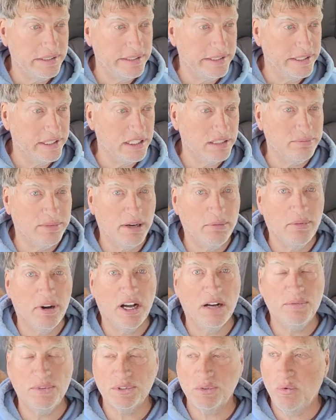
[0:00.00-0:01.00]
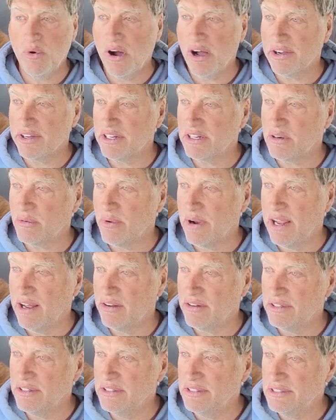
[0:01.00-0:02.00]
Hell, my mom was walking
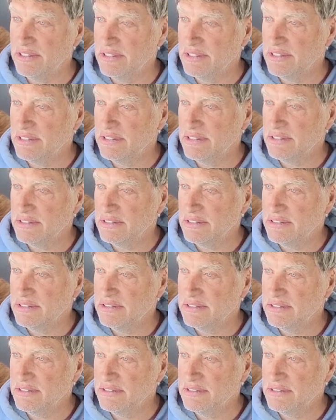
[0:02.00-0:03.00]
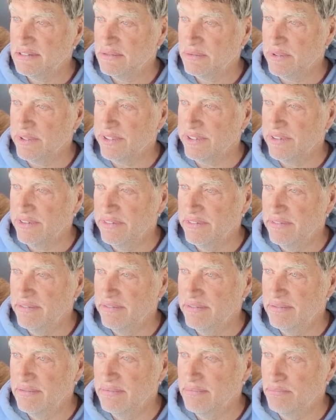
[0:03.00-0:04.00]
around with
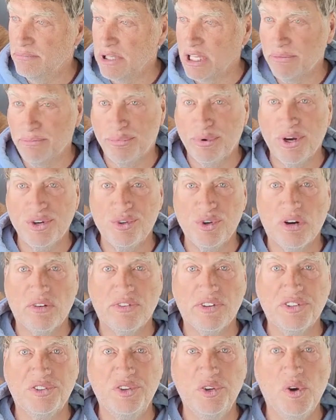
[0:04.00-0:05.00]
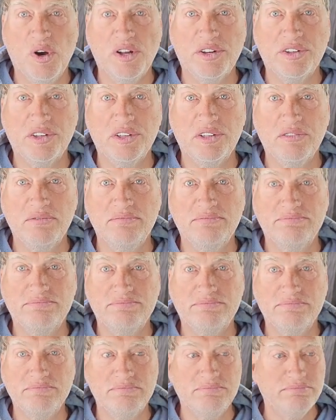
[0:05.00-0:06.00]
blood pressure over 200
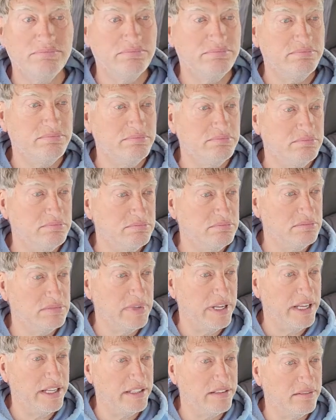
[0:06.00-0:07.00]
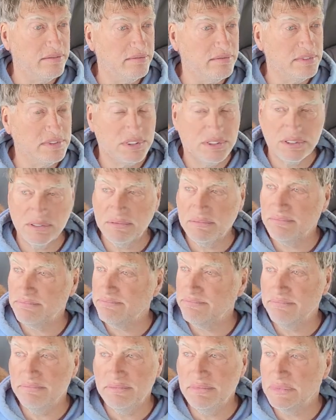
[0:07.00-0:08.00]
and
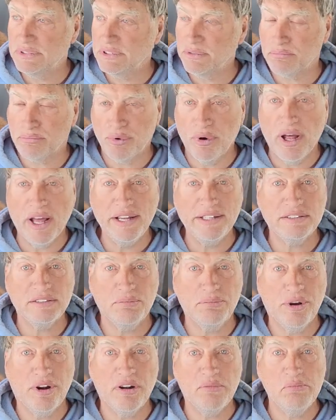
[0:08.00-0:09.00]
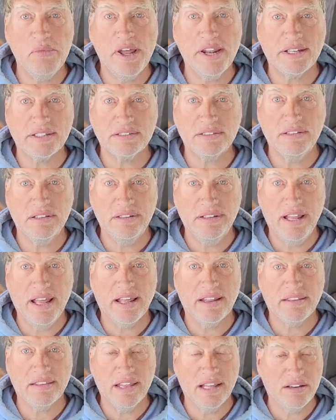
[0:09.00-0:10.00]
surprised the paramedics to
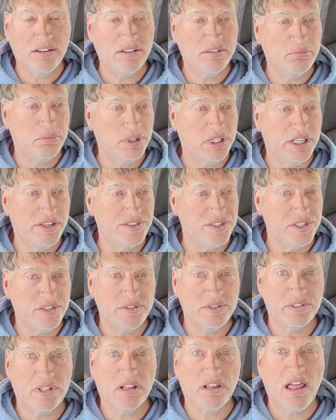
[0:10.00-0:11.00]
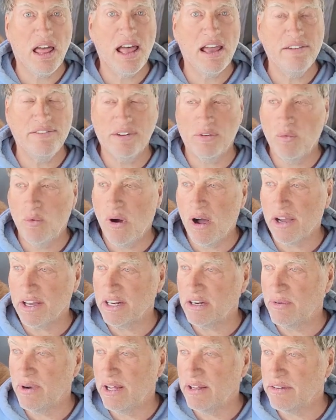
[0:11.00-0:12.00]
death. They couldn't believe she was alive and walking
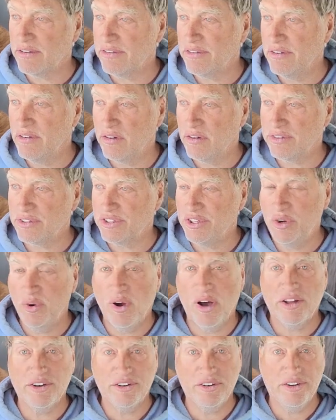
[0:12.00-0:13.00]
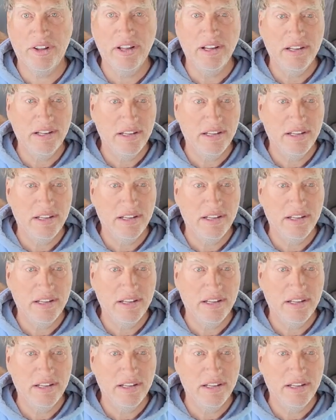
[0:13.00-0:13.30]
around with over 200